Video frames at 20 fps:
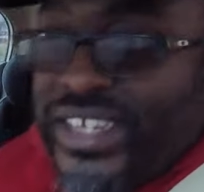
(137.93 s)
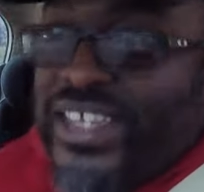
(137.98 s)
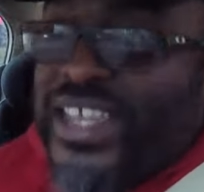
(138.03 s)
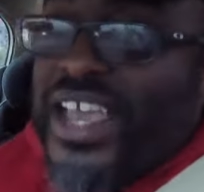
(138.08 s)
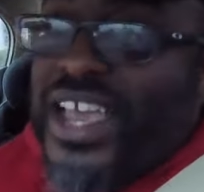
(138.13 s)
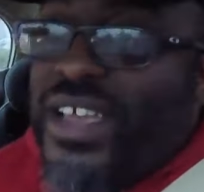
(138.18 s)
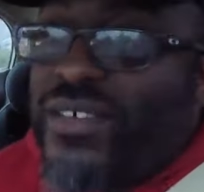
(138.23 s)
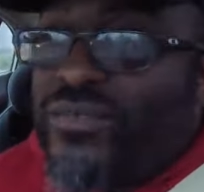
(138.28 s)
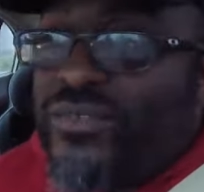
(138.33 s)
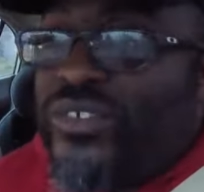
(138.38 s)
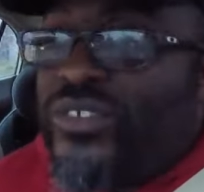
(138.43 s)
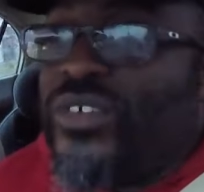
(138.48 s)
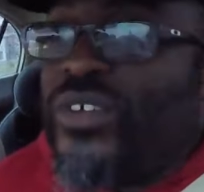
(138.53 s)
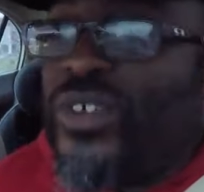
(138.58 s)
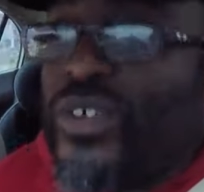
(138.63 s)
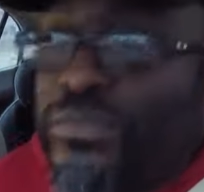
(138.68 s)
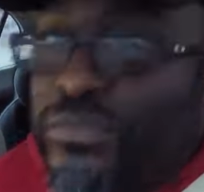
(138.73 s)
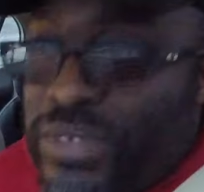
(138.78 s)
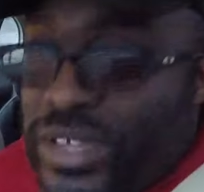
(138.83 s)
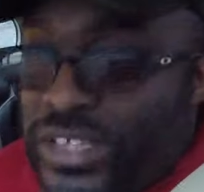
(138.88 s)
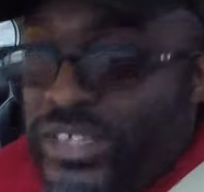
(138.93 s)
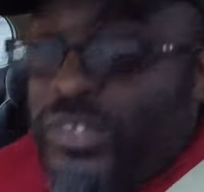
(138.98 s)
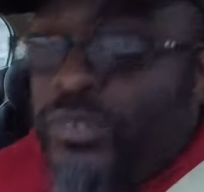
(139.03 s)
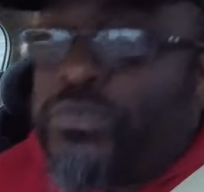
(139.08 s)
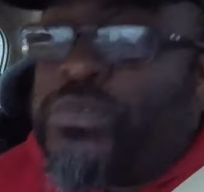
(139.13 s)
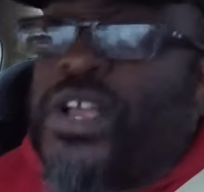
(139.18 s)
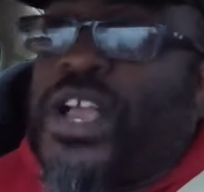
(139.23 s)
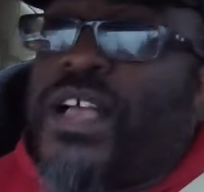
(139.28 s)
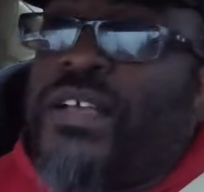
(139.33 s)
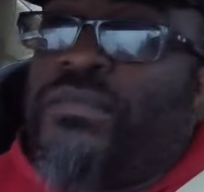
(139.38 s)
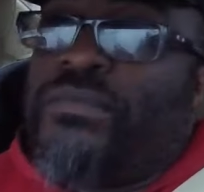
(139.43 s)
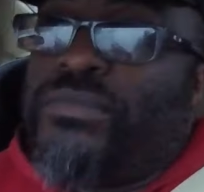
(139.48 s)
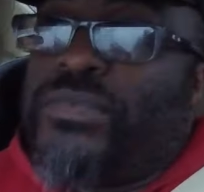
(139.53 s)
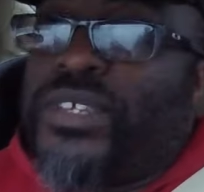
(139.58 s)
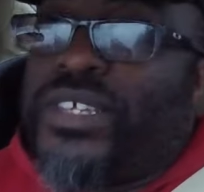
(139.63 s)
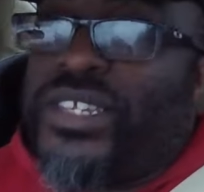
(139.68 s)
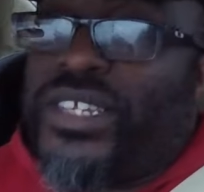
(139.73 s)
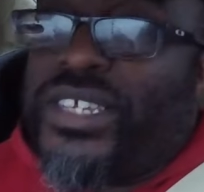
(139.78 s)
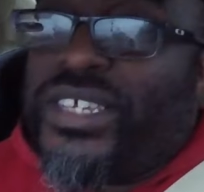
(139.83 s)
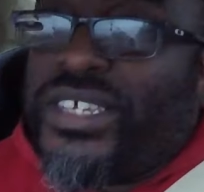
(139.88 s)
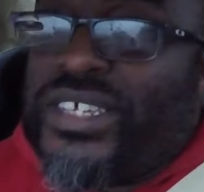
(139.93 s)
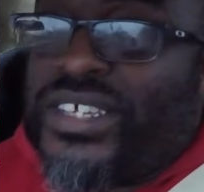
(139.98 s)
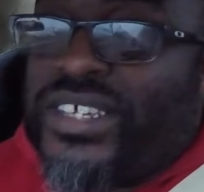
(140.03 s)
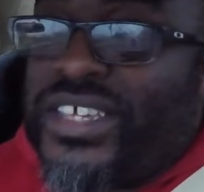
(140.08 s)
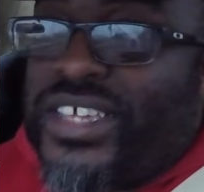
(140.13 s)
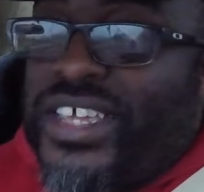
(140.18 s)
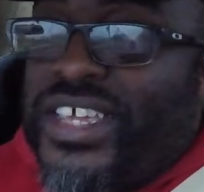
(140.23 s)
guy was talking about his problems and he